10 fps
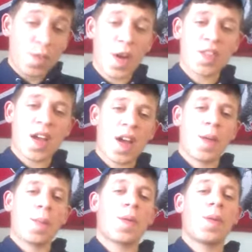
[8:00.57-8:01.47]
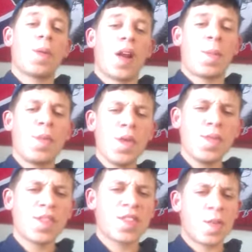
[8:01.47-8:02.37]
the first time when I
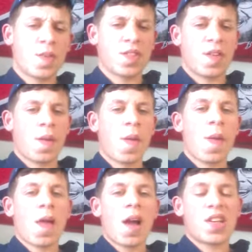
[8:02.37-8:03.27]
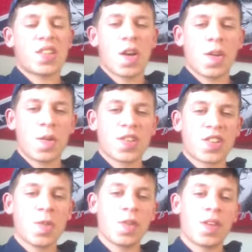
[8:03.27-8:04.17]
moved to Georgia, I started going to
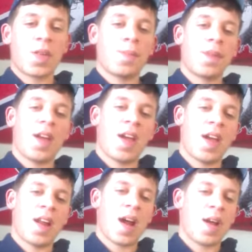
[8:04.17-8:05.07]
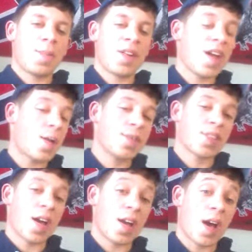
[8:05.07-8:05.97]
school with him, and my dad
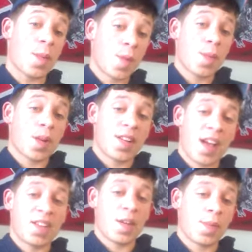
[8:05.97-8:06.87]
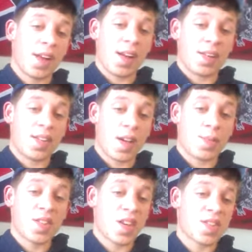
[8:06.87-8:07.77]
was like, I remember my dad telling me not to
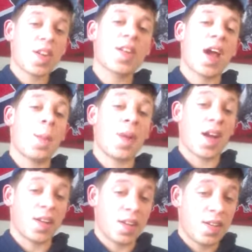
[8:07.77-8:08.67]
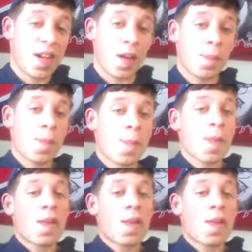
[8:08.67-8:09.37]
dip, so I was like, okay, I'm not going to dip.